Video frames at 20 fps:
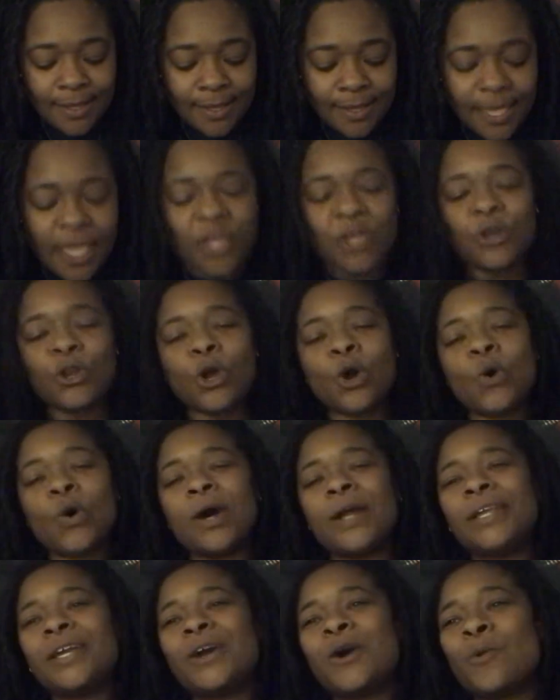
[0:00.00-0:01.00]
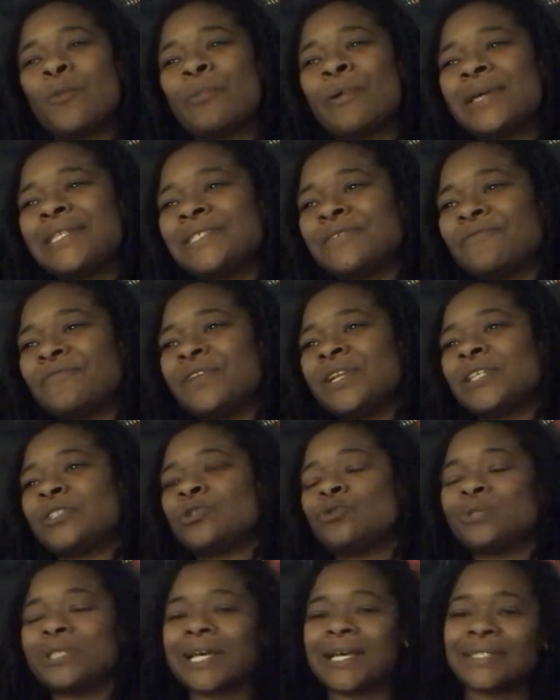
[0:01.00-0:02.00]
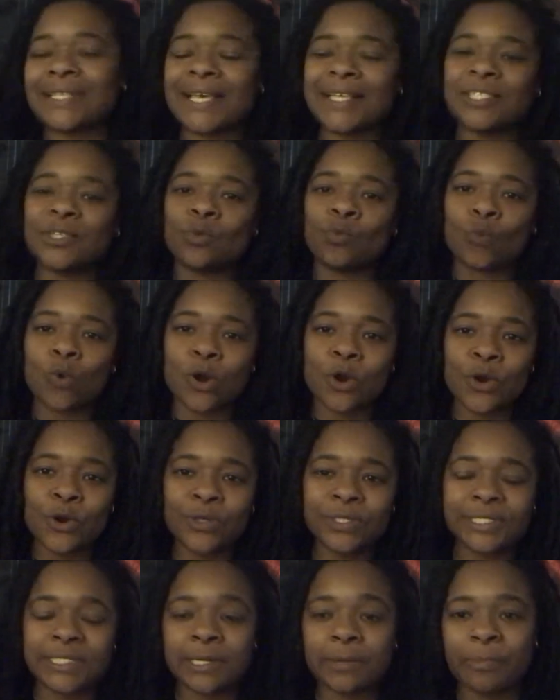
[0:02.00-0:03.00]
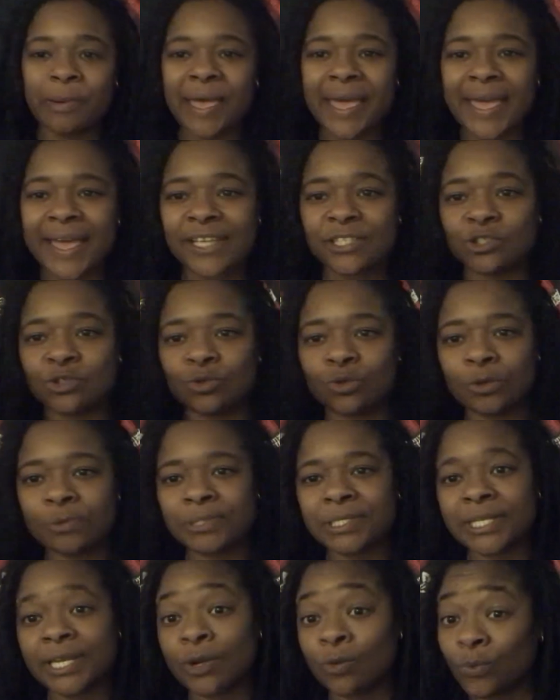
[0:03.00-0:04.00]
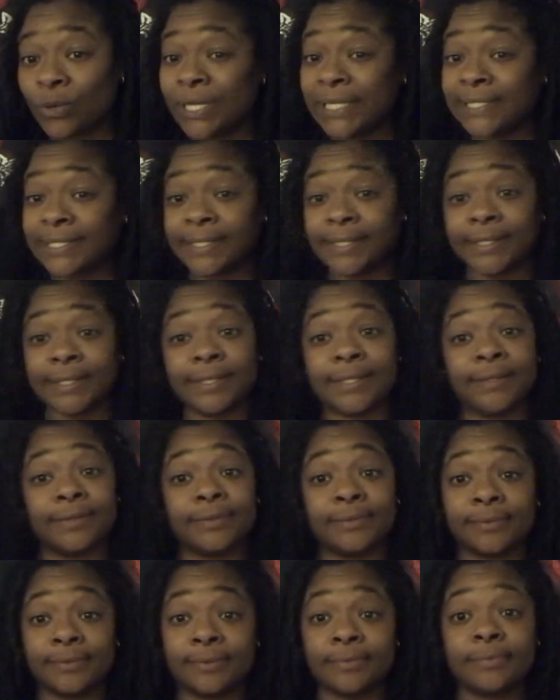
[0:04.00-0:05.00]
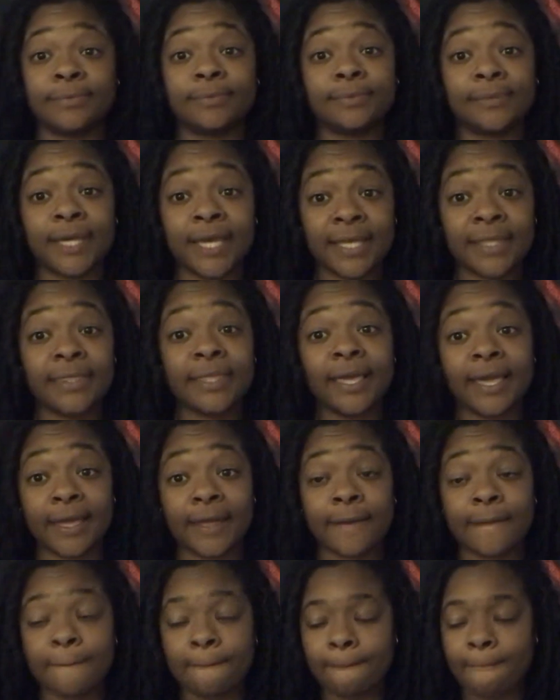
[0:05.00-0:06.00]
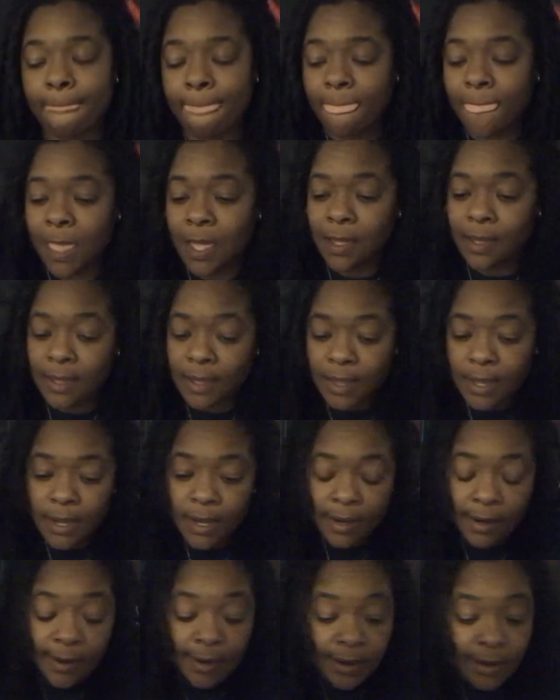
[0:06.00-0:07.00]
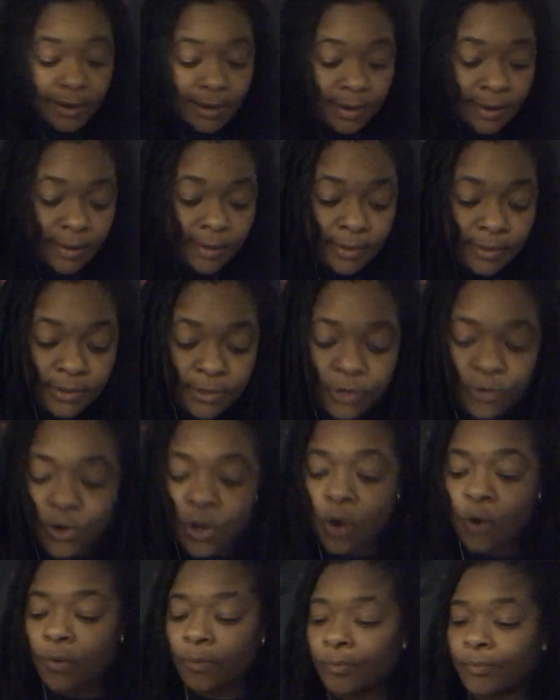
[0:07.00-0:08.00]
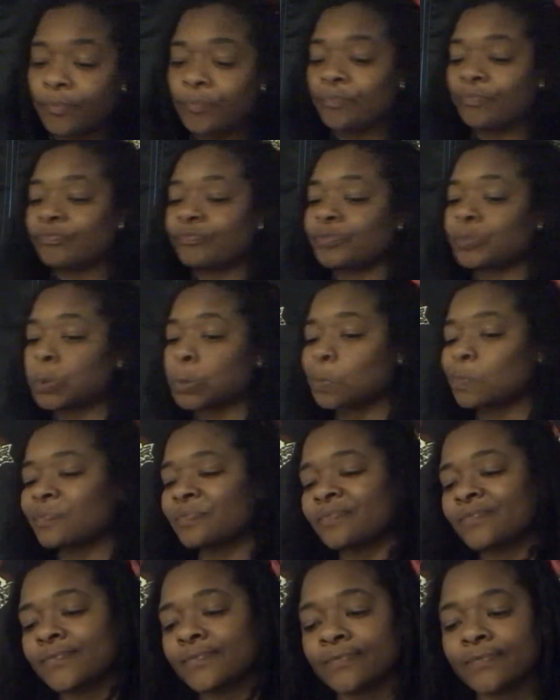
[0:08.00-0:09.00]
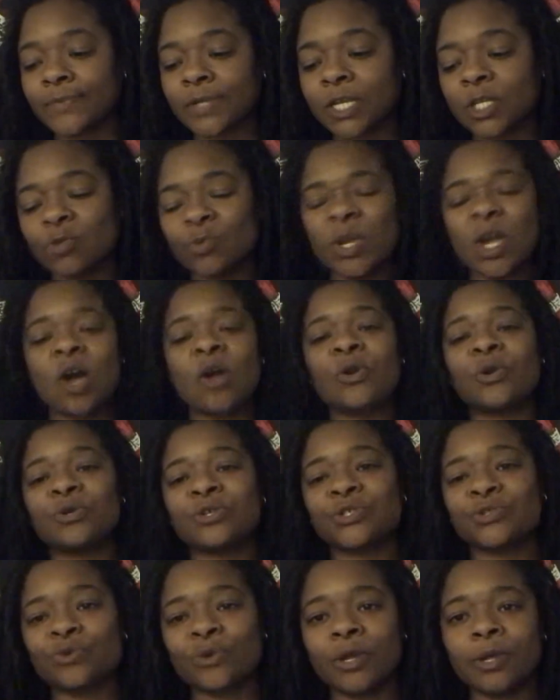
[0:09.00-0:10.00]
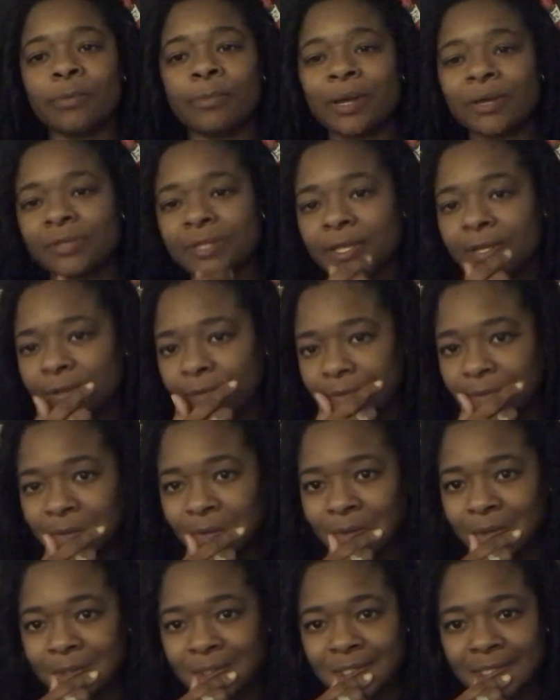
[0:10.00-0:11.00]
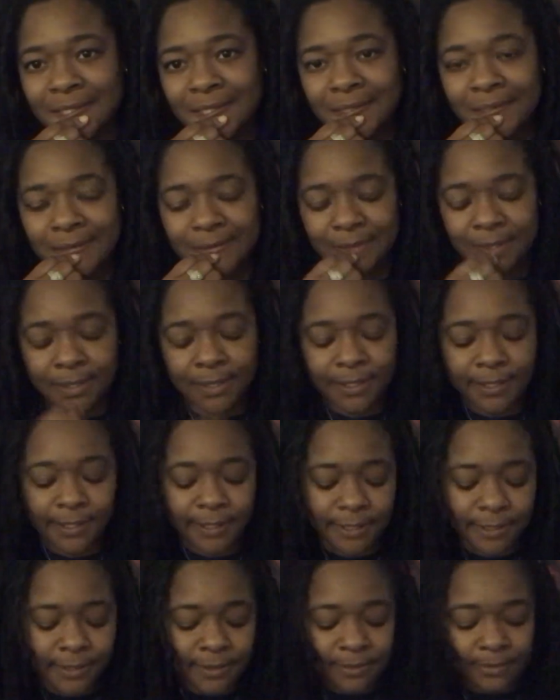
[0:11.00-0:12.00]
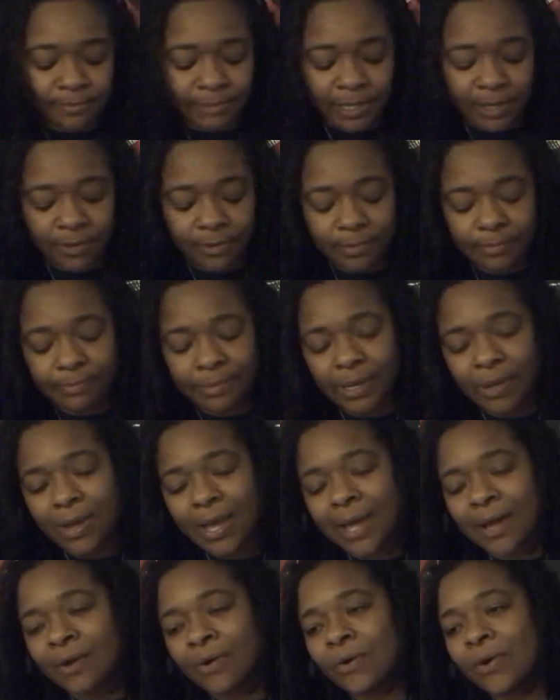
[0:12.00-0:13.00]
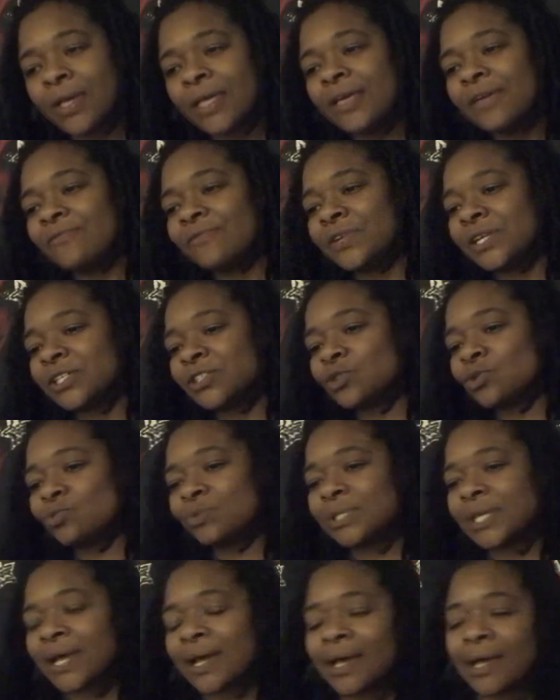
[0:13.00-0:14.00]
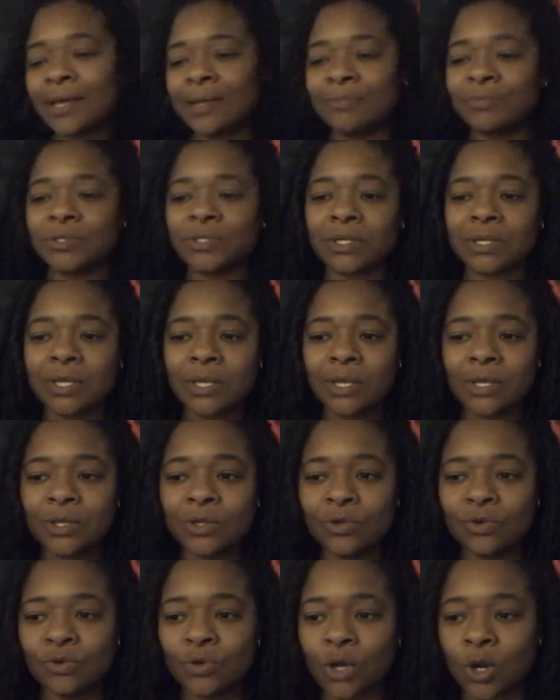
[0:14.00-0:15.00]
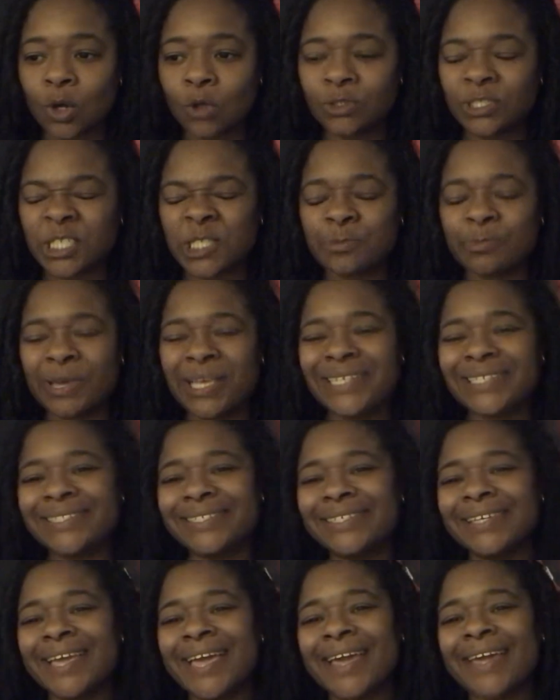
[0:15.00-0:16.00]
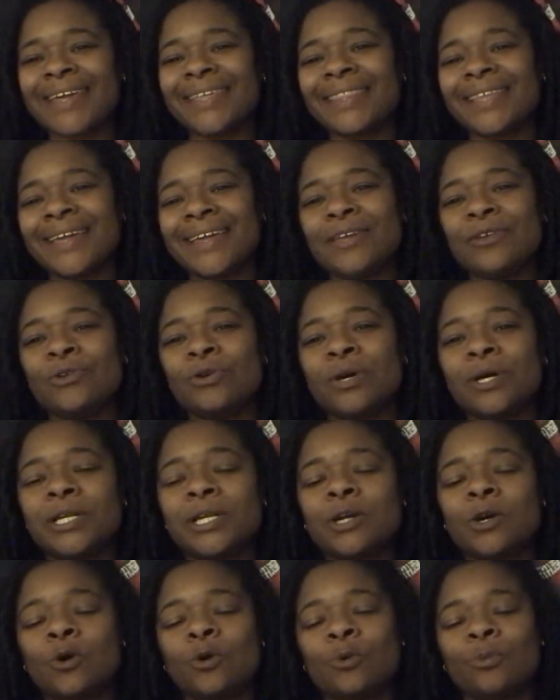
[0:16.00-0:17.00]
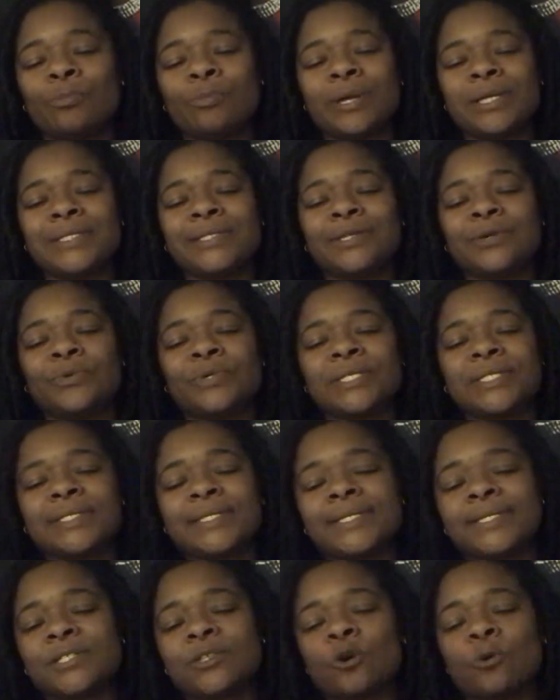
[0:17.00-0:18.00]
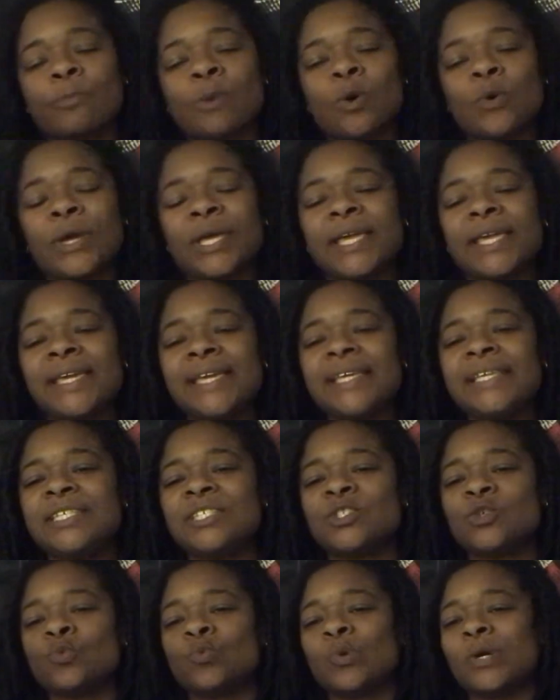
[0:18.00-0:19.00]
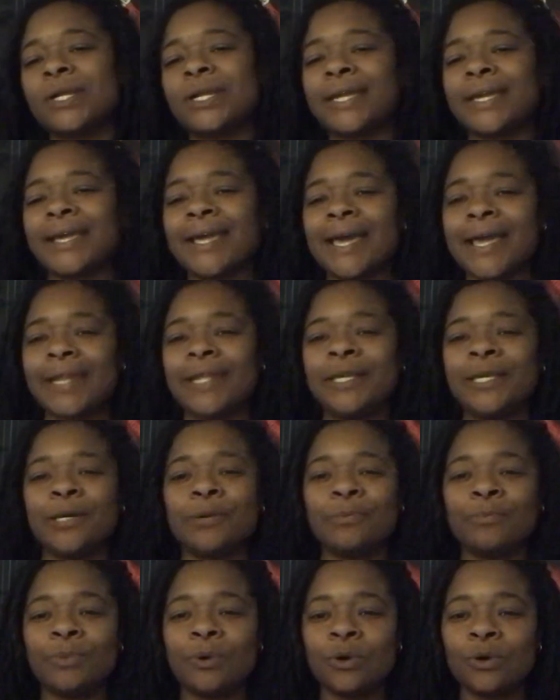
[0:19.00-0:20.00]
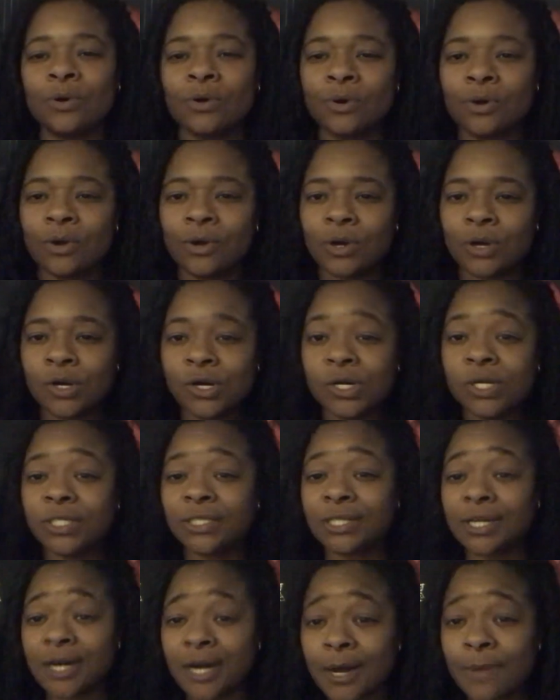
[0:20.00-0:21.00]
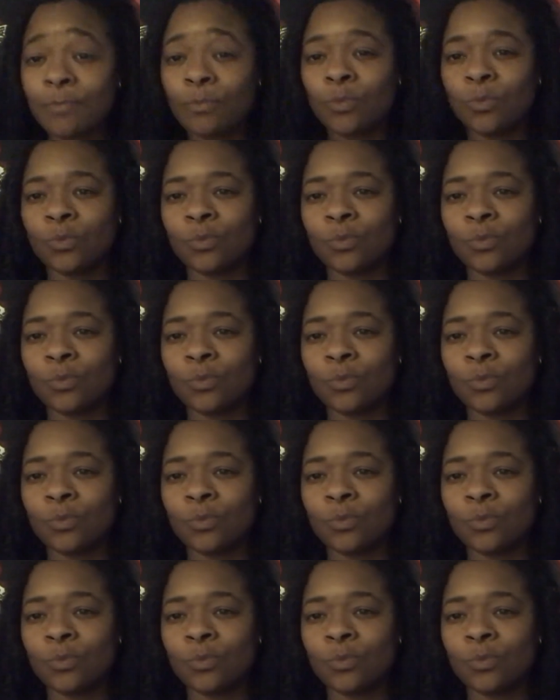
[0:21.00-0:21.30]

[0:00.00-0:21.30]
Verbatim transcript: And you know, Honeycomb Brazy and finesse two times had some words in the past, you know what I'm saying? Recently, at that. Uh, you know, because we all know the story about that, you know what I'm saying? Uh, about about how finesse two times, you know, just basically acting like, you know, Honeycomb Brazy don't exist no more, and he's the one that got him hooked up